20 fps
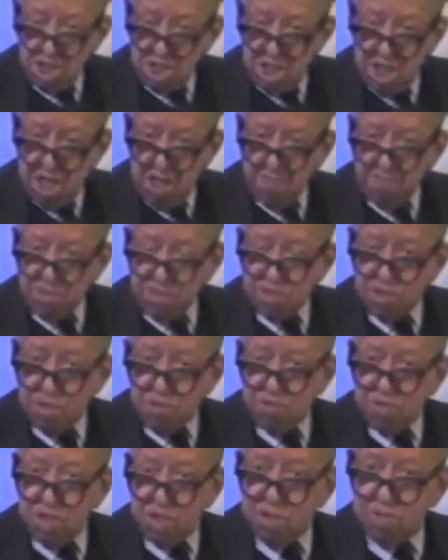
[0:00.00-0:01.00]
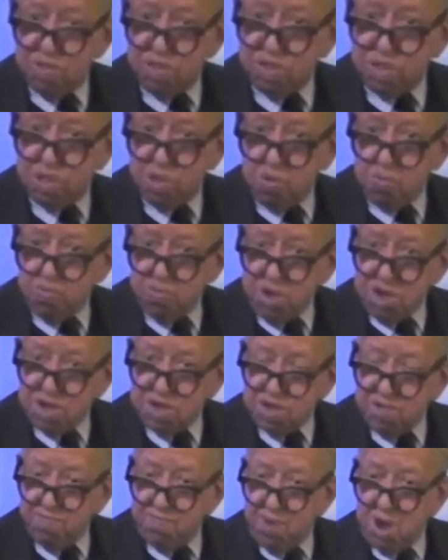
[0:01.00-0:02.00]
happened to the two
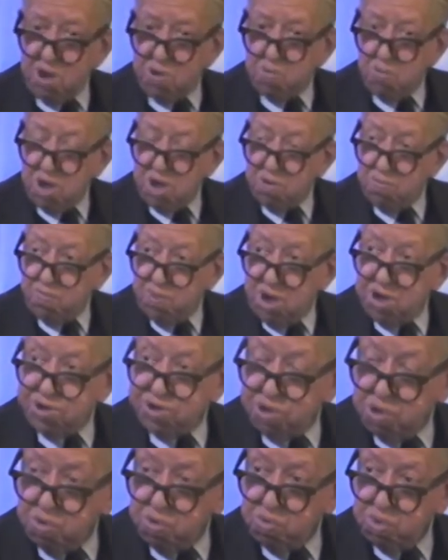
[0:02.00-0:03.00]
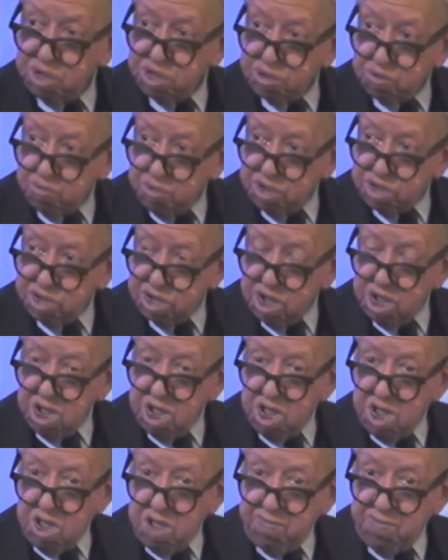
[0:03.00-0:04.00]
prints of part one and part two, which, which
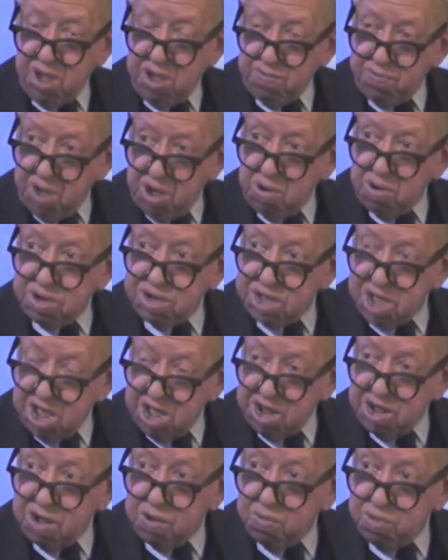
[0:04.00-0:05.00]
Pat Powers had and